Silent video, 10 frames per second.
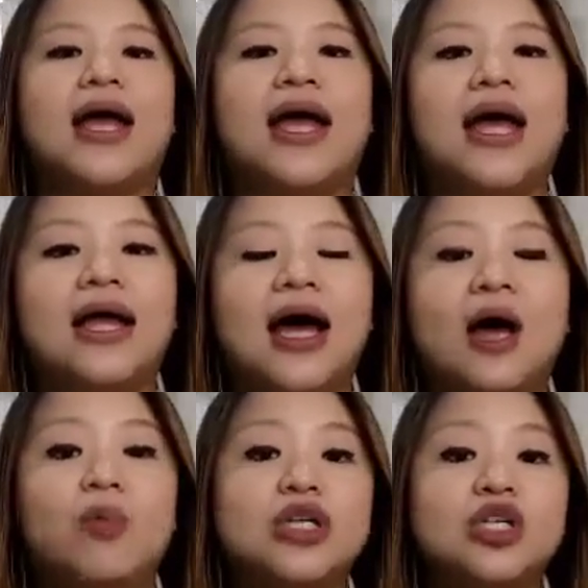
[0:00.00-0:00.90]

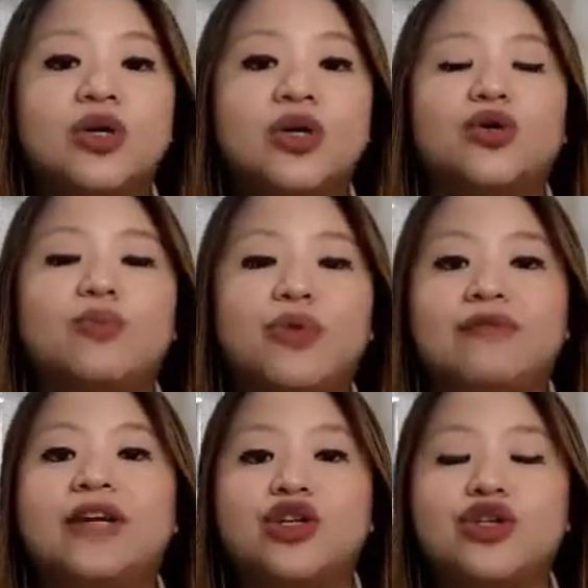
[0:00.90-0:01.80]
And we just wanted to
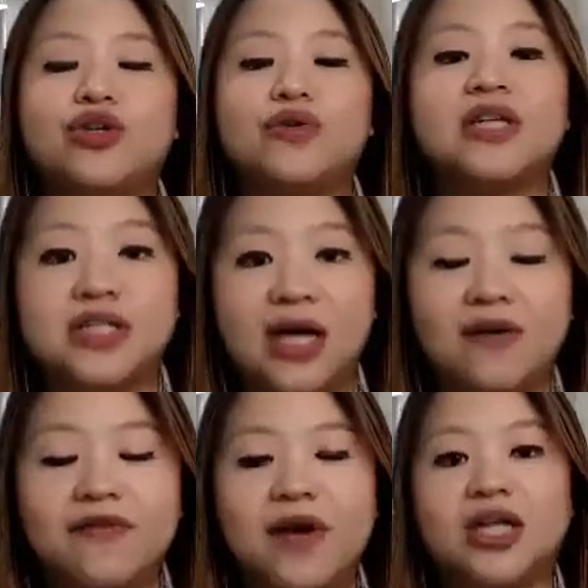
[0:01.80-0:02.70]
briefly introduce
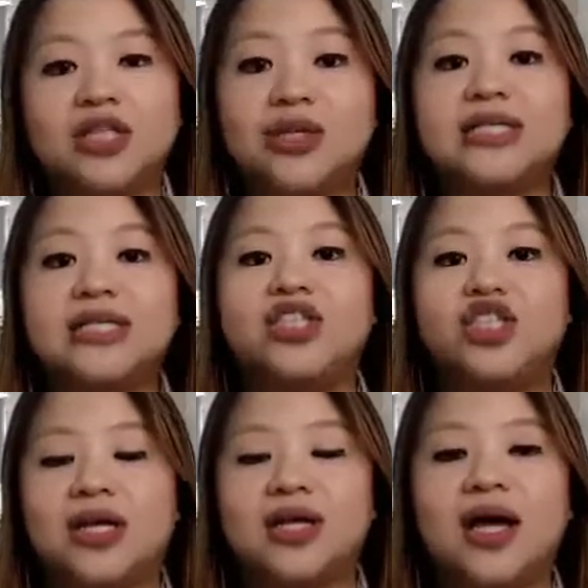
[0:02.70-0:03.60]
ourselves. Today's
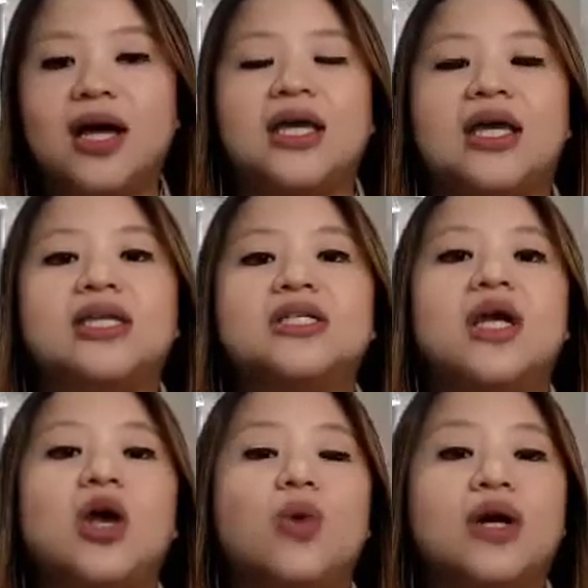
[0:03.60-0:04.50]
agenda is
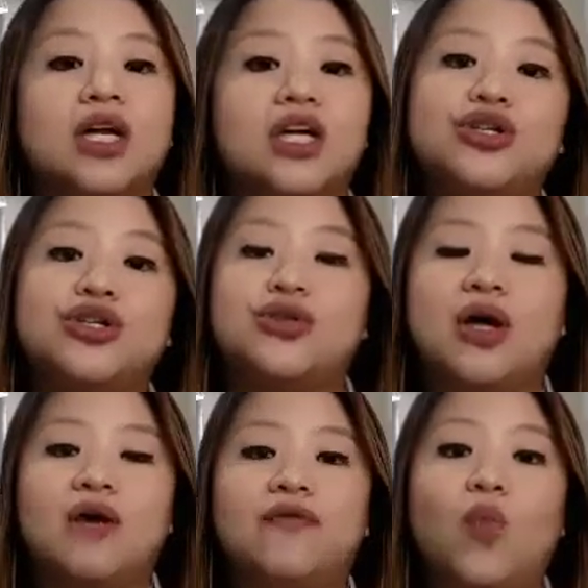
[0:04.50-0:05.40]
we're going to introduce
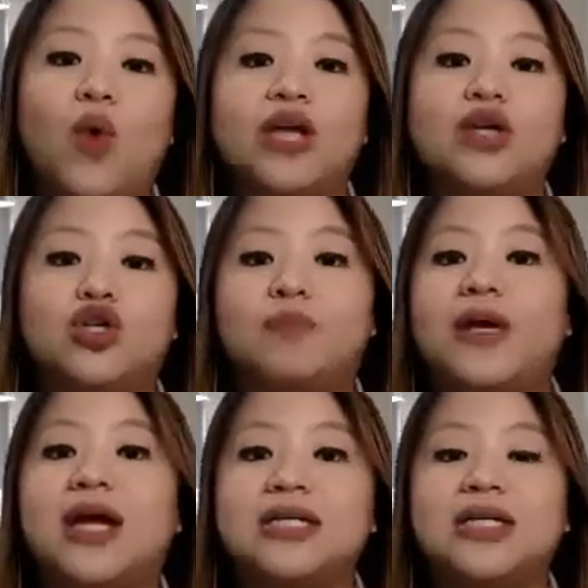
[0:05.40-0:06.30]
why you should
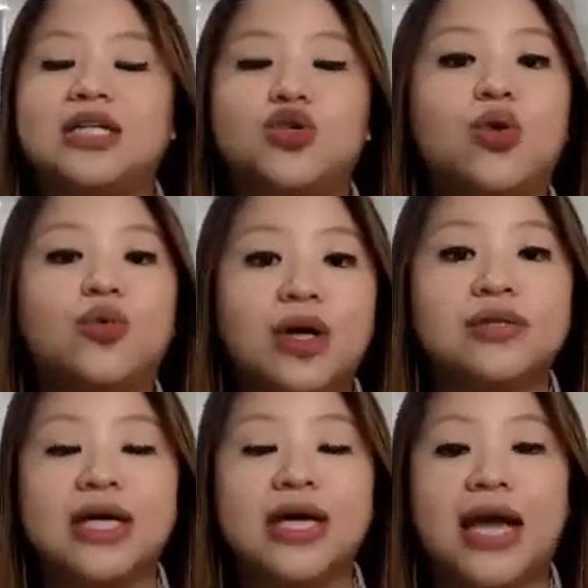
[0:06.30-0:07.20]
pick us as your real
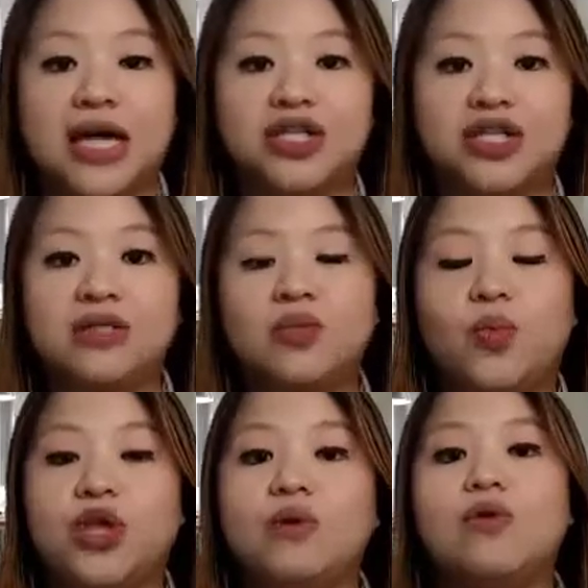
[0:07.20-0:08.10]
estate agent
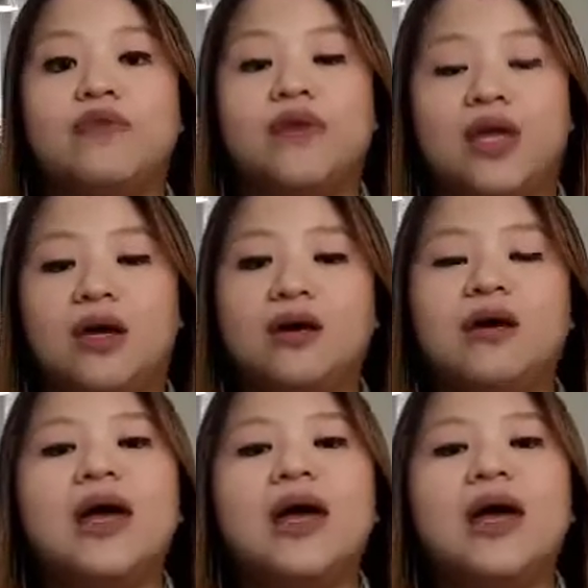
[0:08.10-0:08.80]
when you move here.